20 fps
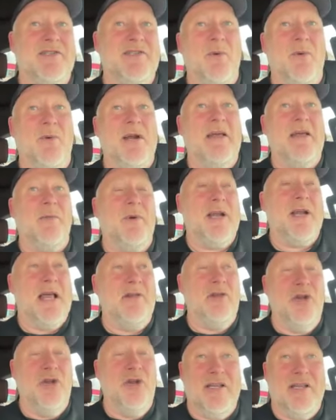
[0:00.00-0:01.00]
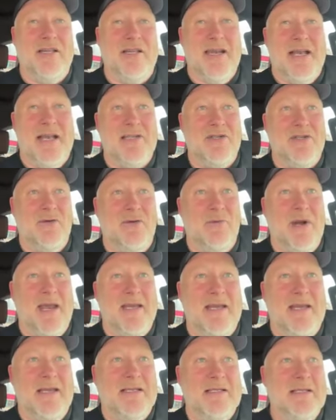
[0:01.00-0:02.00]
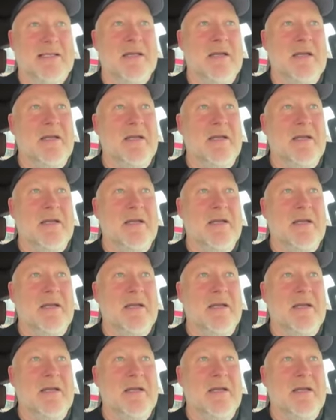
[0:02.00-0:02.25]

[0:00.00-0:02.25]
When I look at the national rankings,